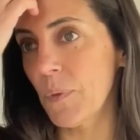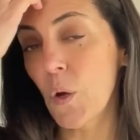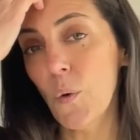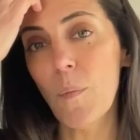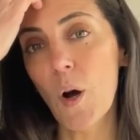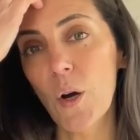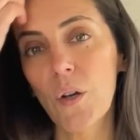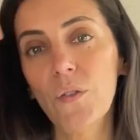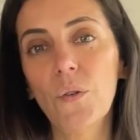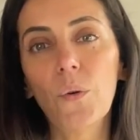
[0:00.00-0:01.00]

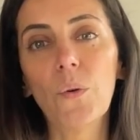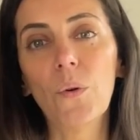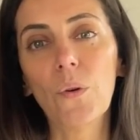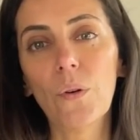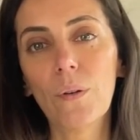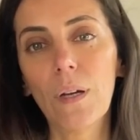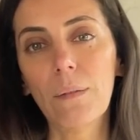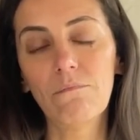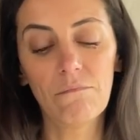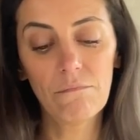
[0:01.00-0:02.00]
commode or
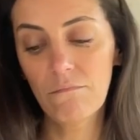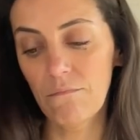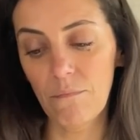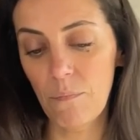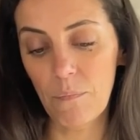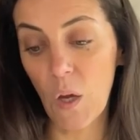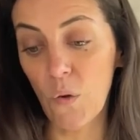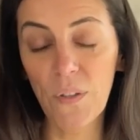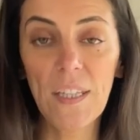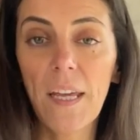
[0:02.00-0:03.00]

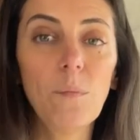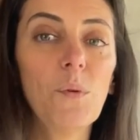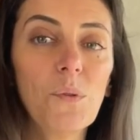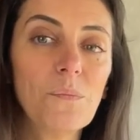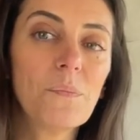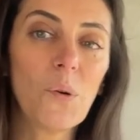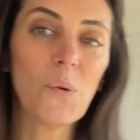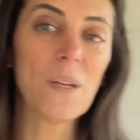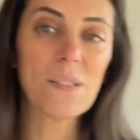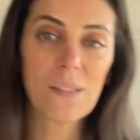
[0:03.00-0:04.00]
coffee table.
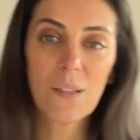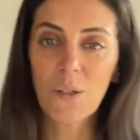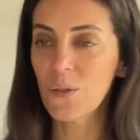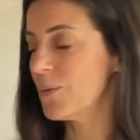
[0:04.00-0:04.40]
Always looks